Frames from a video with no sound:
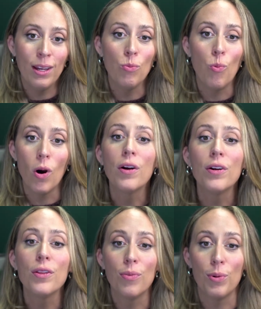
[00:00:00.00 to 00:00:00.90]
can
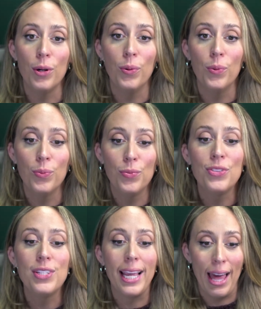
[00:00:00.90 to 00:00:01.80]
work through
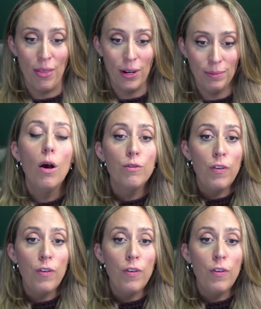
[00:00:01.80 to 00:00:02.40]
together.